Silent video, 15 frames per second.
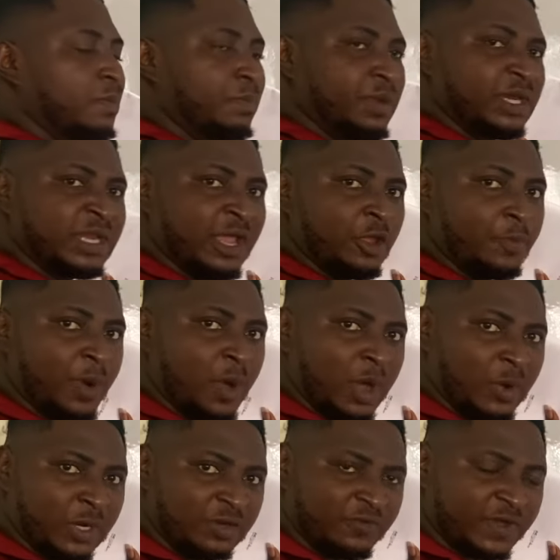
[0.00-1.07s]
Bring down your power
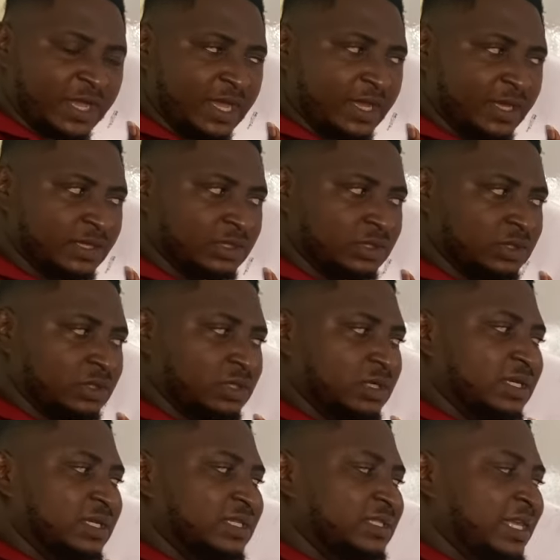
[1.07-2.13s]
1 over.
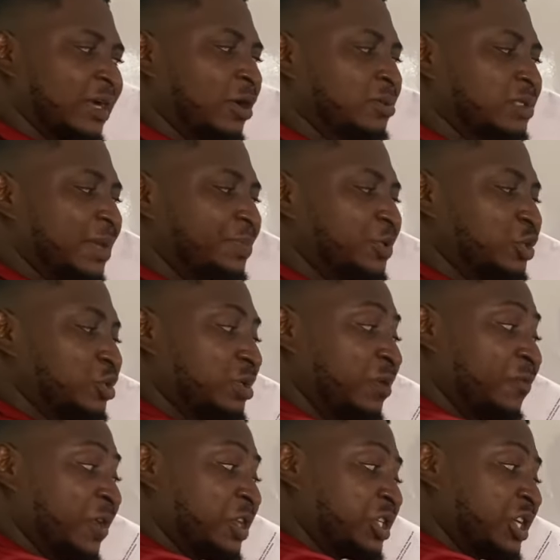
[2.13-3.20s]
Second step is to
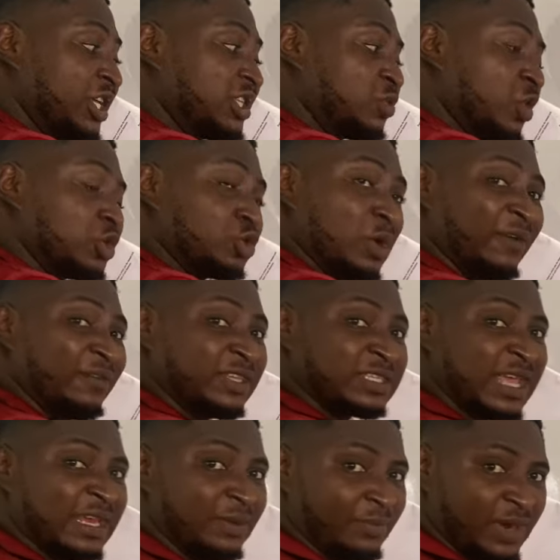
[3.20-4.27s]
differentiate what you have
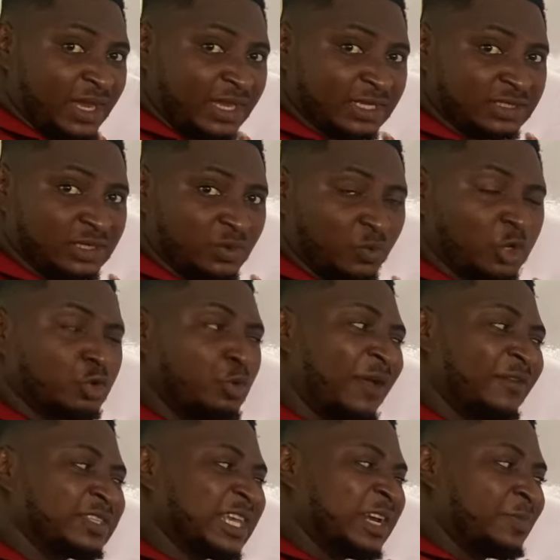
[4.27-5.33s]
inside the bracket. What do we
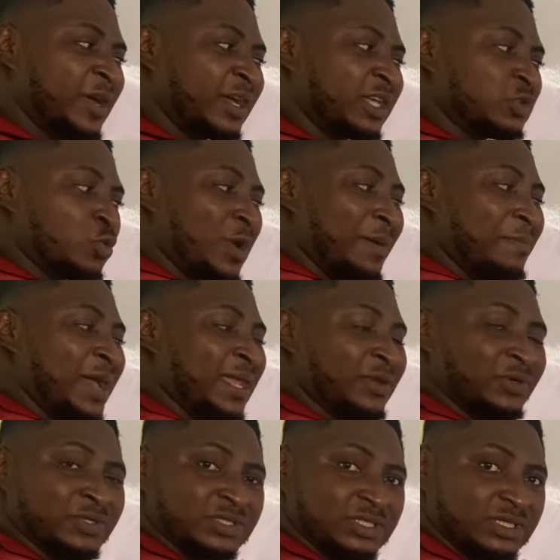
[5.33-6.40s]
have inside the bracket? 1
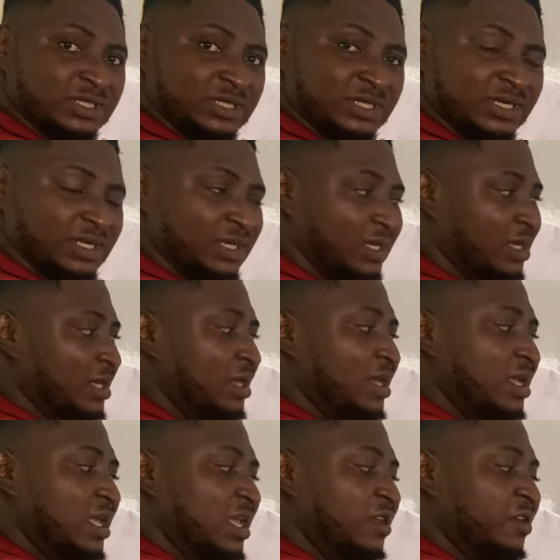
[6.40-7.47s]
minus.
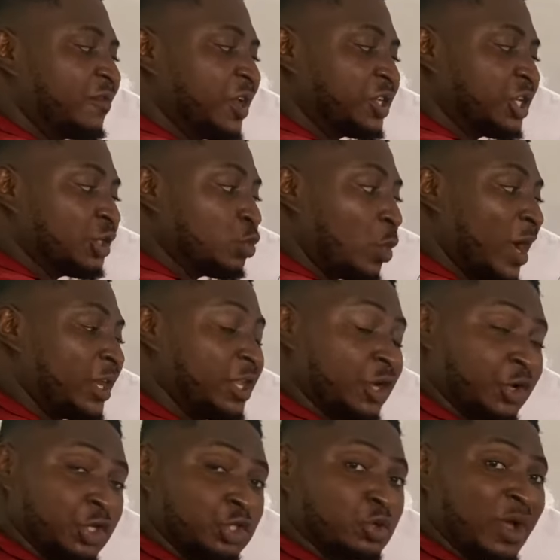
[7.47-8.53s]
You differentiate 1, you're
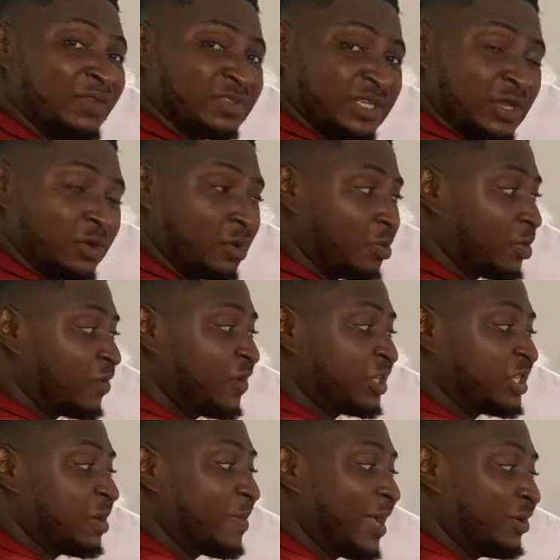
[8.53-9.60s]
going to have 0. If you
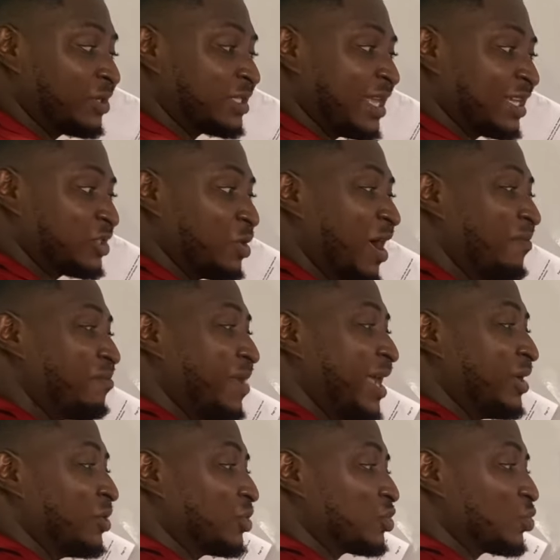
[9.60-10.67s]
differentiate minus x, you have
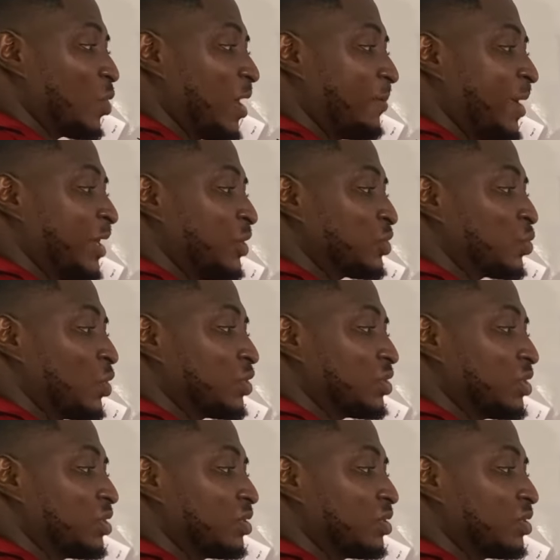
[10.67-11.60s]
minus 1. Minus what?